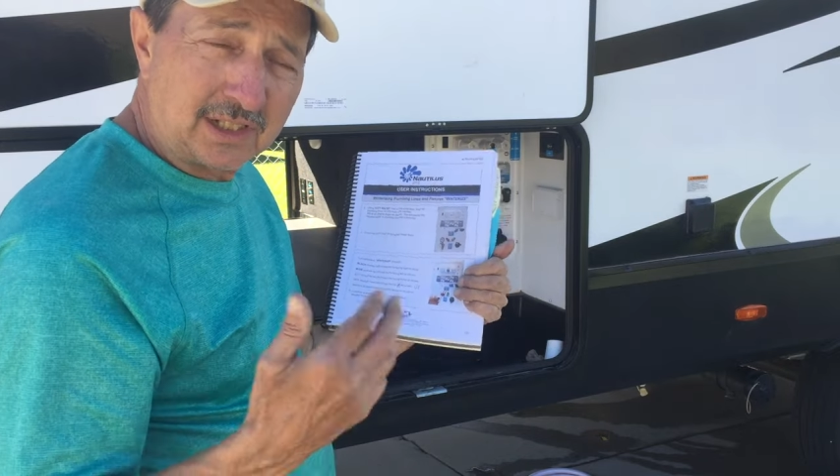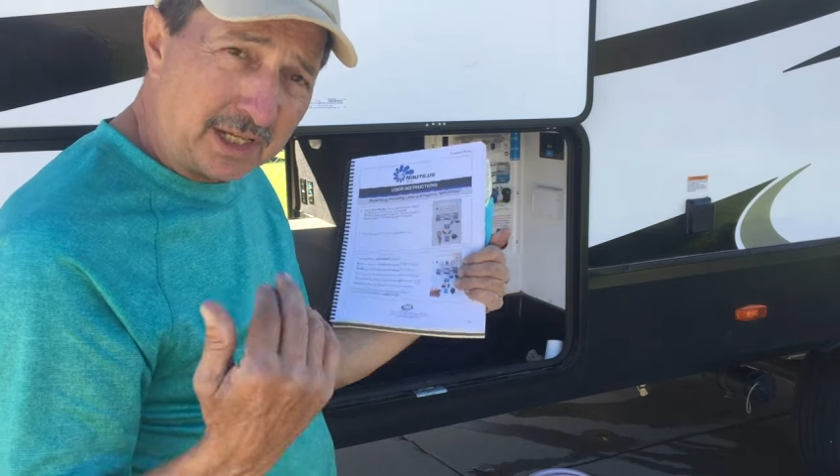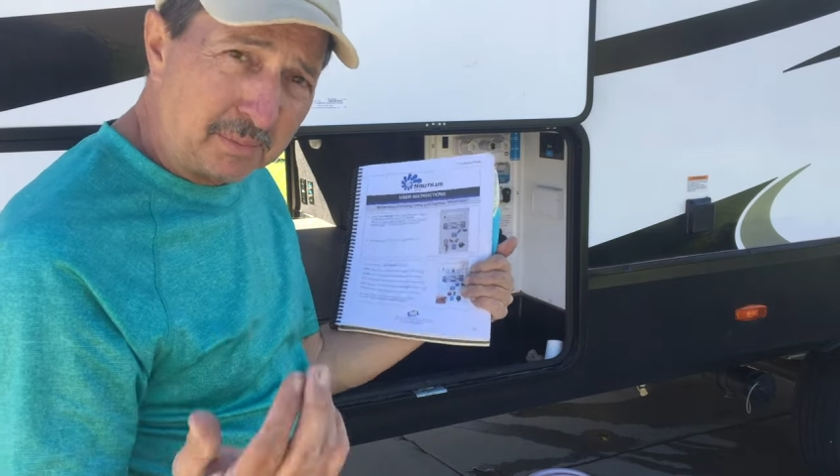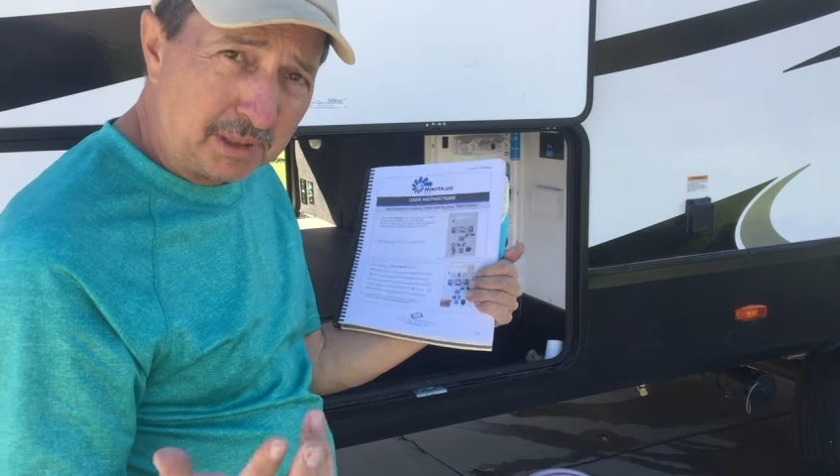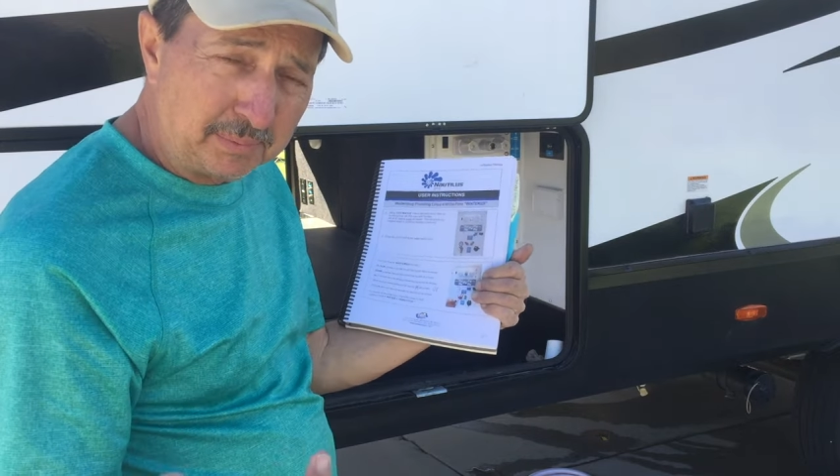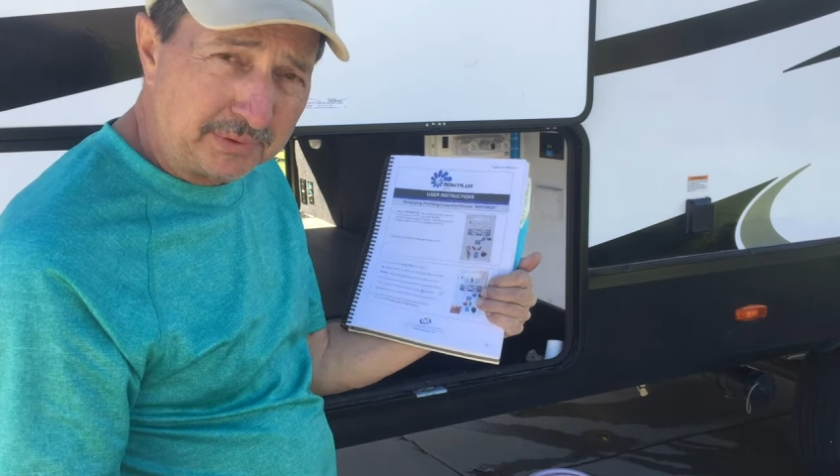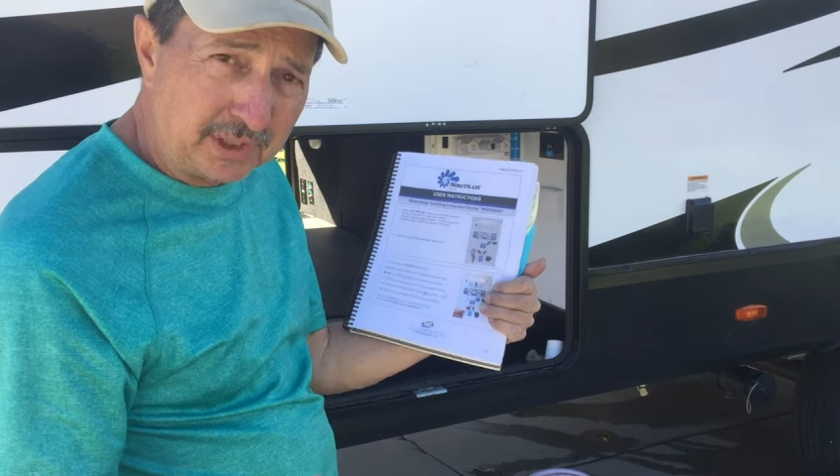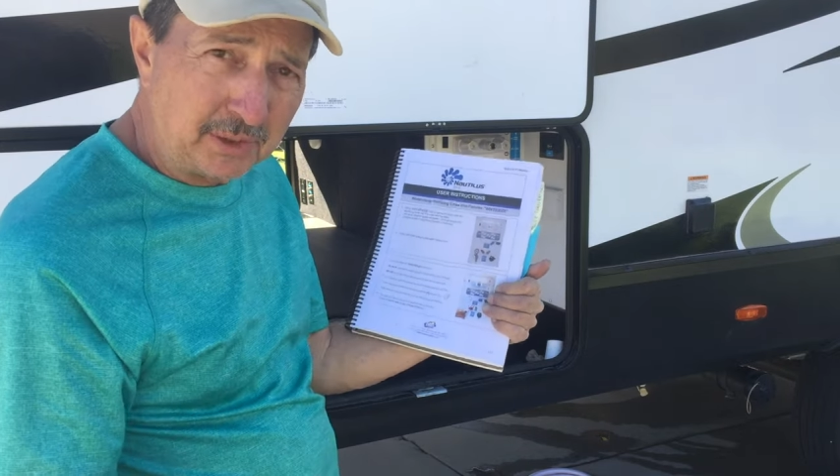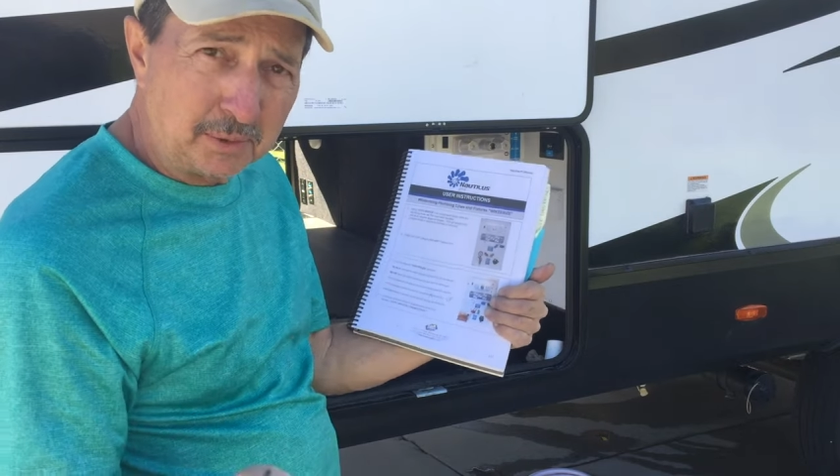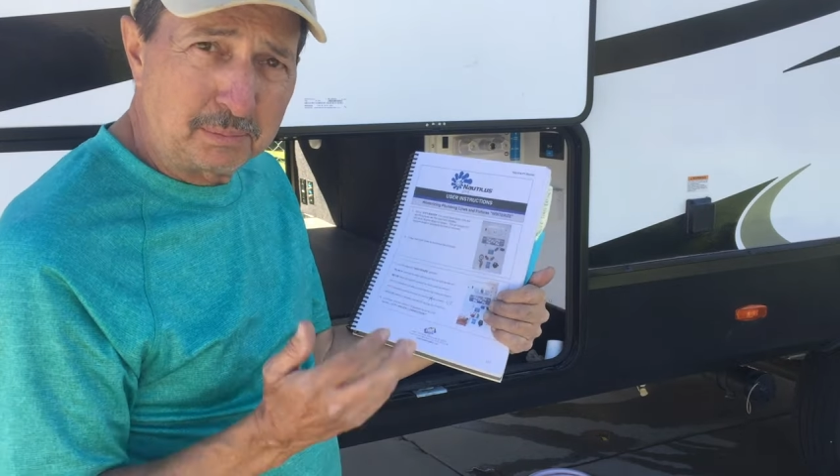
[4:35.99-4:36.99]
a lot of people
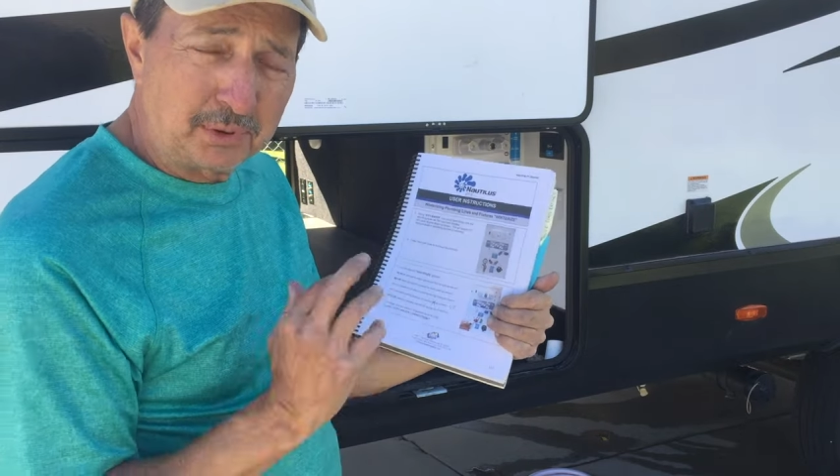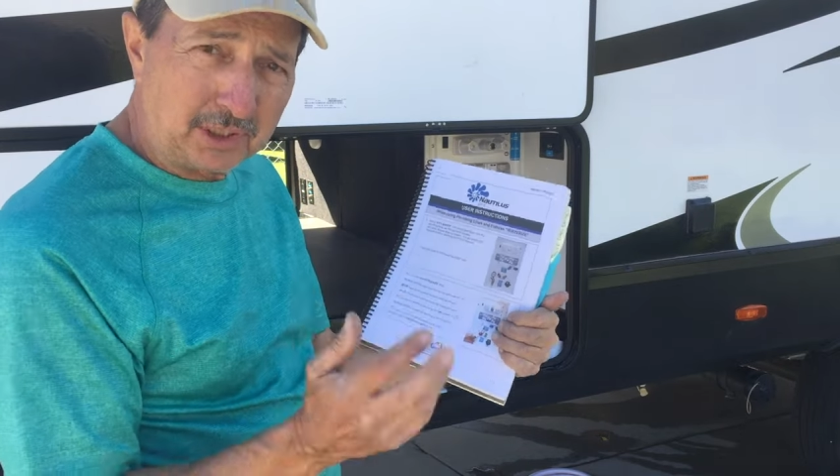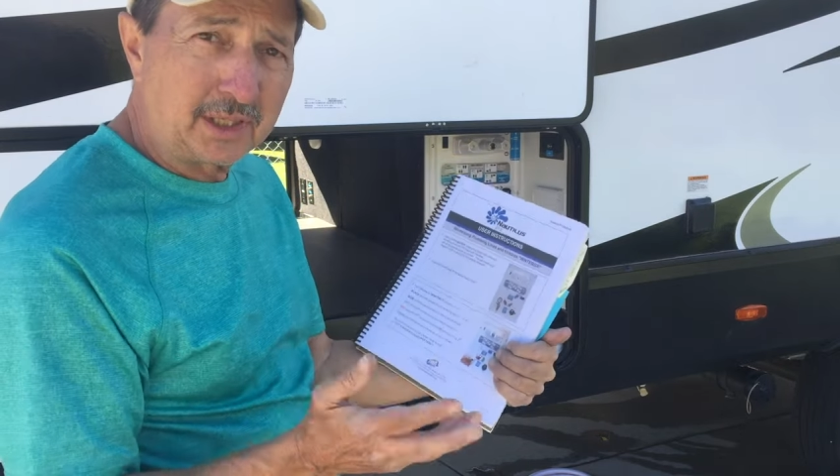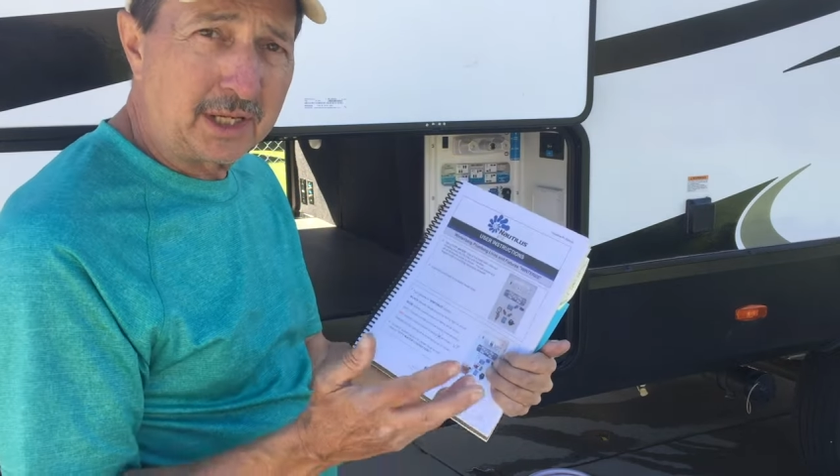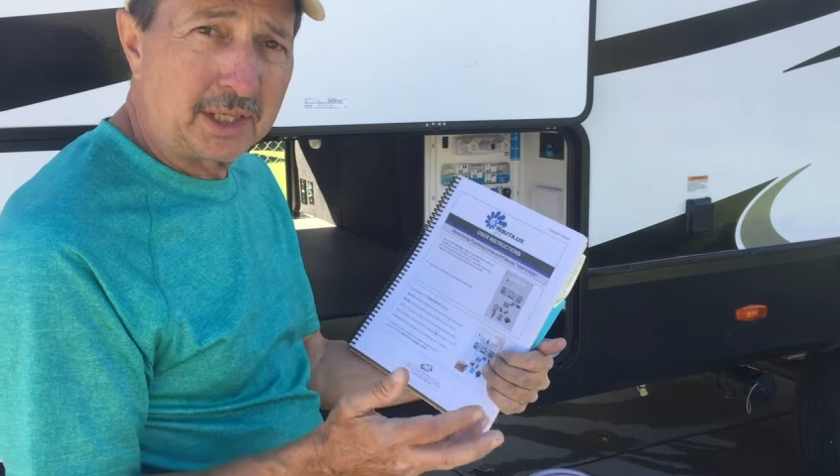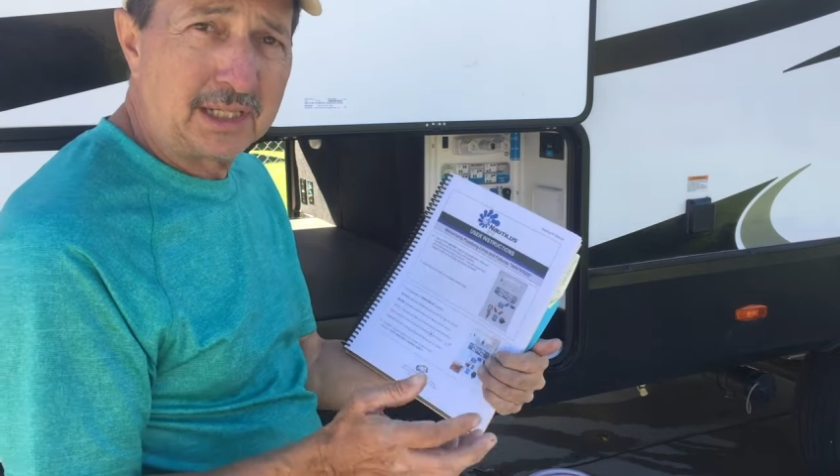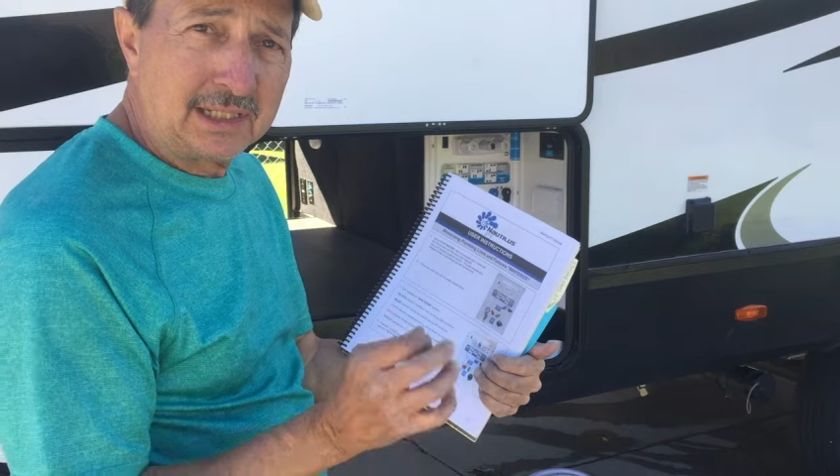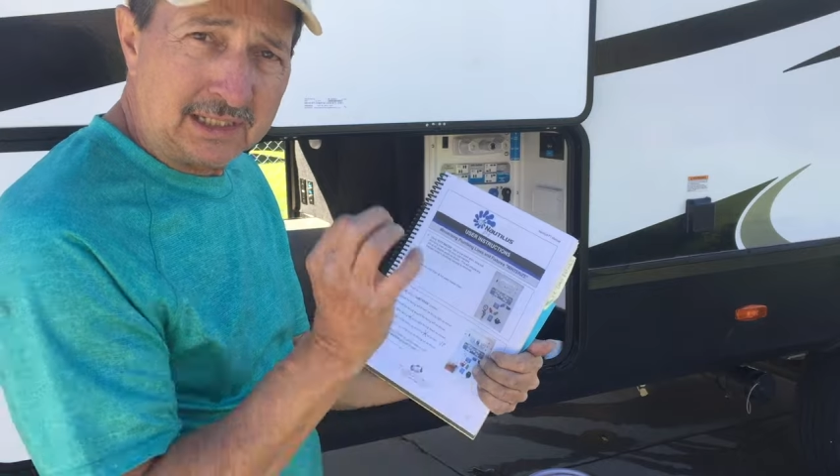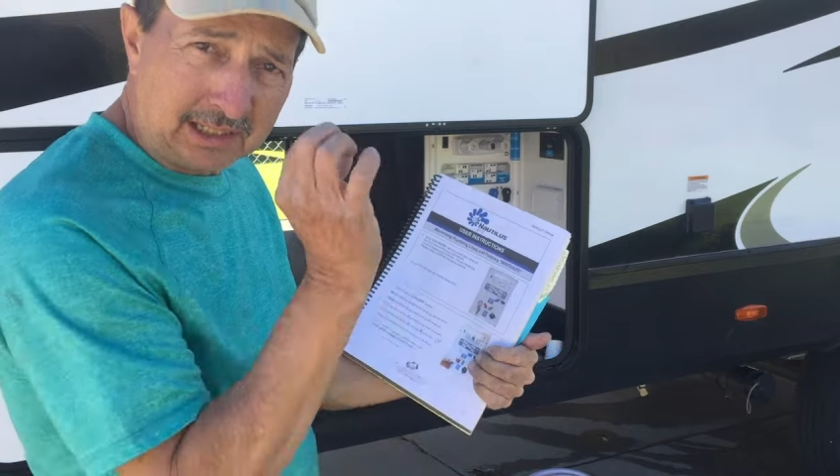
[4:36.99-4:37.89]
know, put it on a,